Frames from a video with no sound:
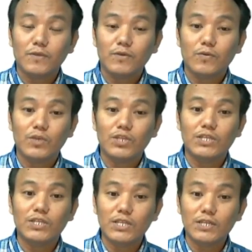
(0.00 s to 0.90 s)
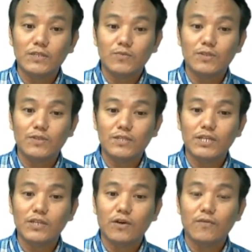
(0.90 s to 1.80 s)
which deals with the study
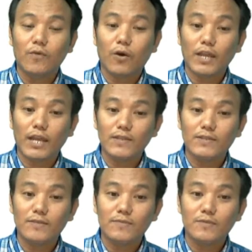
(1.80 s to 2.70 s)
of organisms,